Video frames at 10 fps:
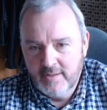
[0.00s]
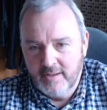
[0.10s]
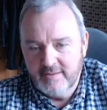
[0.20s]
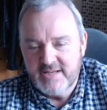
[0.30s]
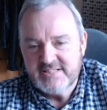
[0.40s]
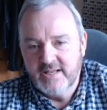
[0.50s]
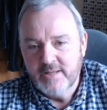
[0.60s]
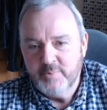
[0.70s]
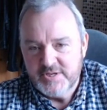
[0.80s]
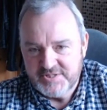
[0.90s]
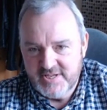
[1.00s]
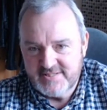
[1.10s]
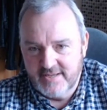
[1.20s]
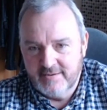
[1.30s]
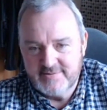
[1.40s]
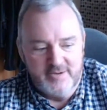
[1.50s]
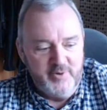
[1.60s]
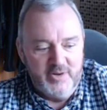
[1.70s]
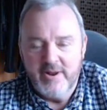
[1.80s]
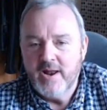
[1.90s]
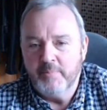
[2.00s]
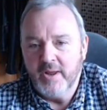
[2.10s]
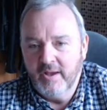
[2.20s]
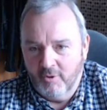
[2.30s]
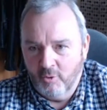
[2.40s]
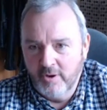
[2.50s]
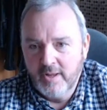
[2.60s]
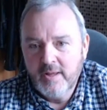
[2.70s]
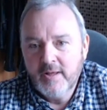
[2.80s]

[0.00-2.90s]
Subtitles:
and they're still in business, and I don't want to end up in court.